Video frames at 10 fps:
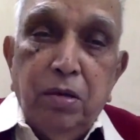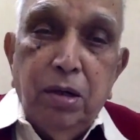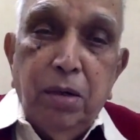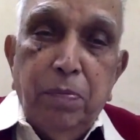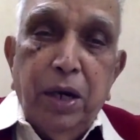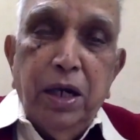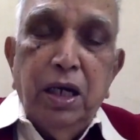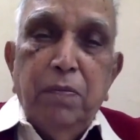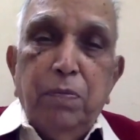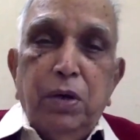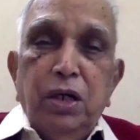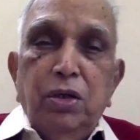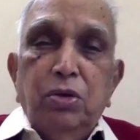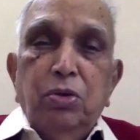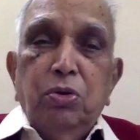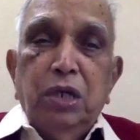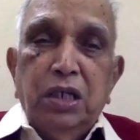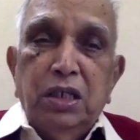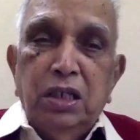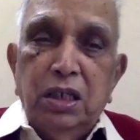important point to notice